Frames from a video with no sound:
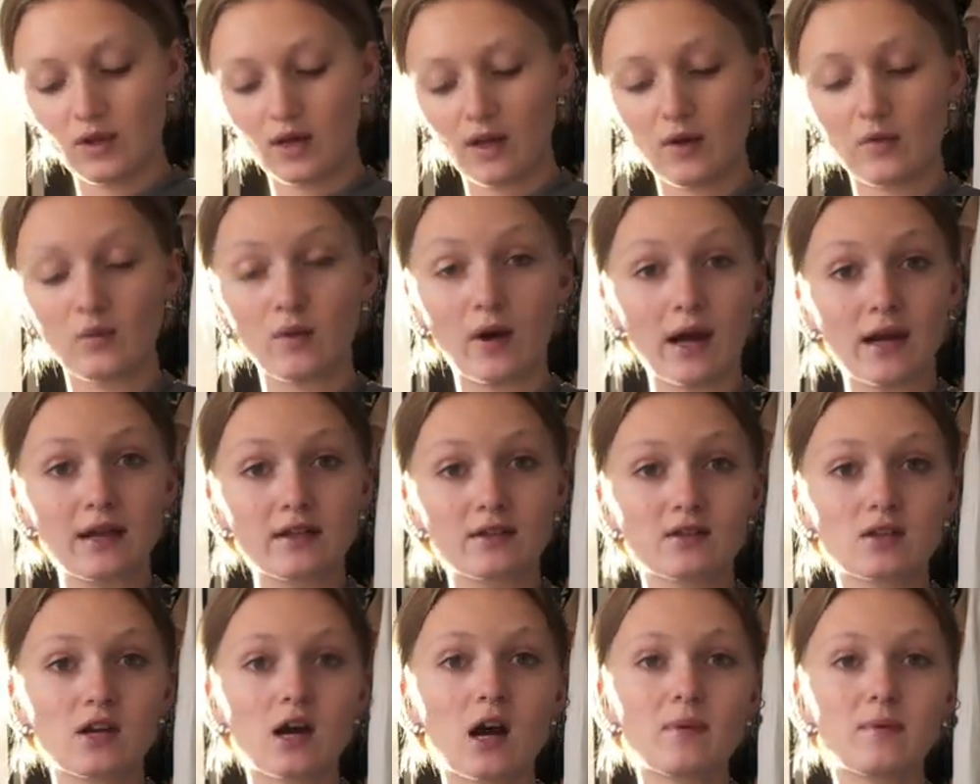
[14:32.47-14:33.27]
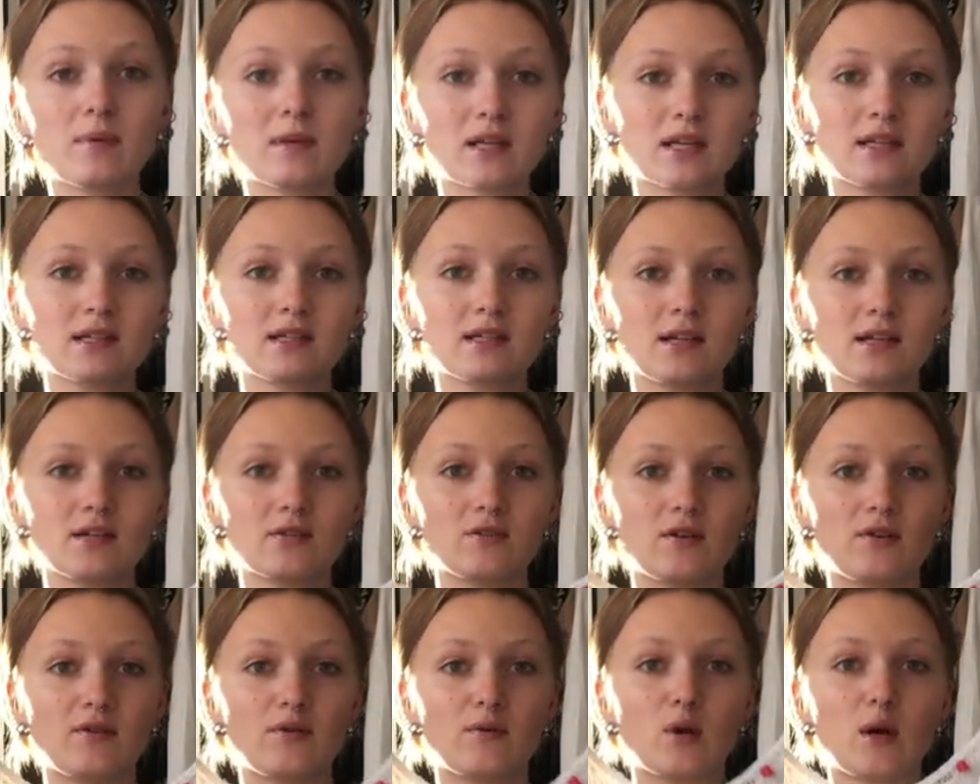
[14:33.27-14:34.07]
a white top and it's nice
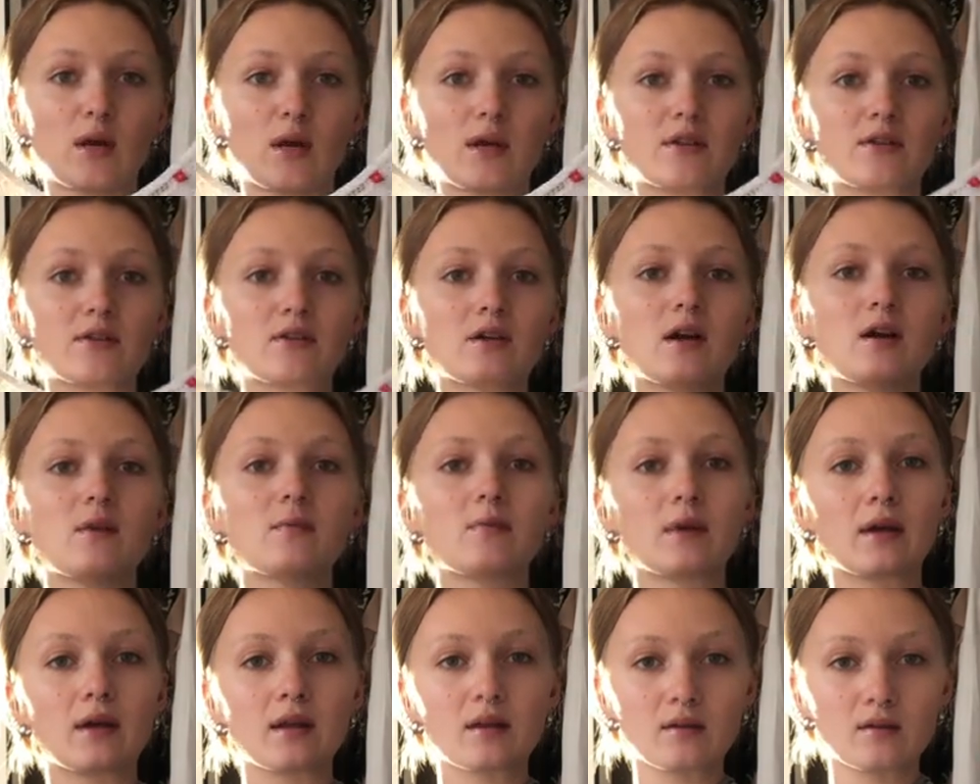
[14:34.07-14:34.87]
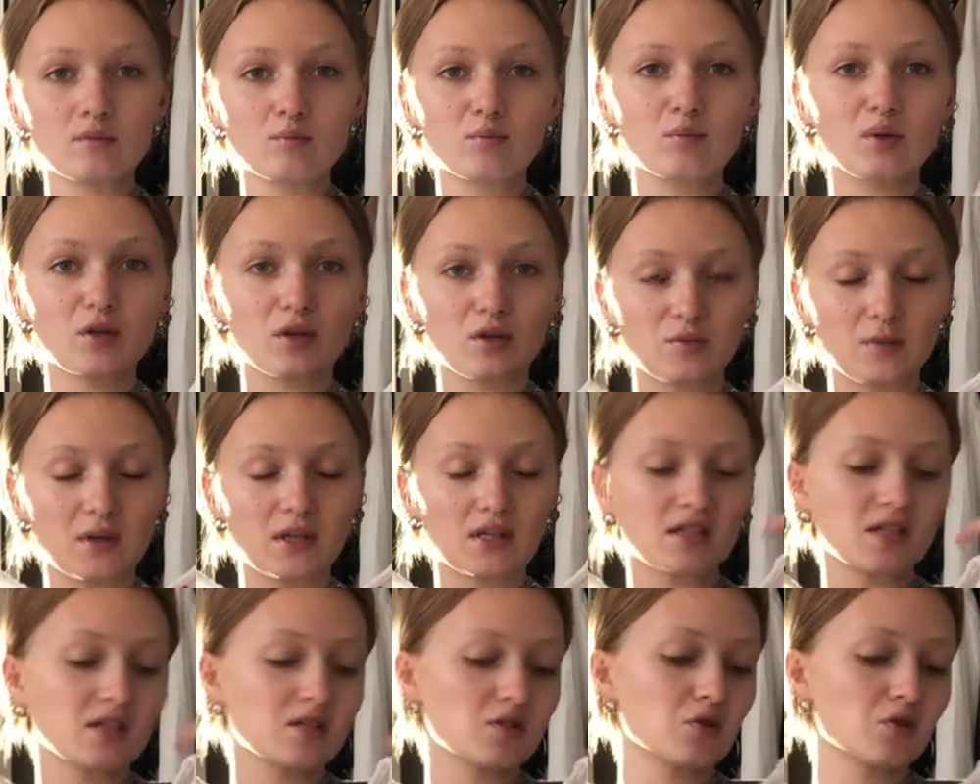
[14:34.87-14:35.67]
to have a white top and because my
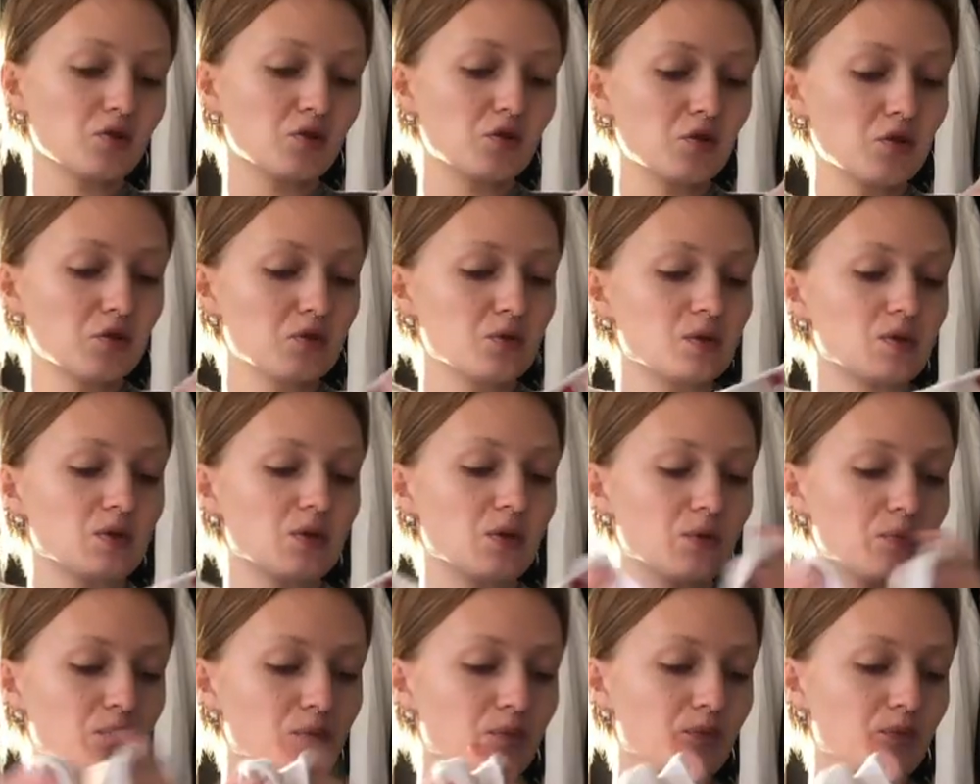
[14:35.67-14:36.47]
tits look cute so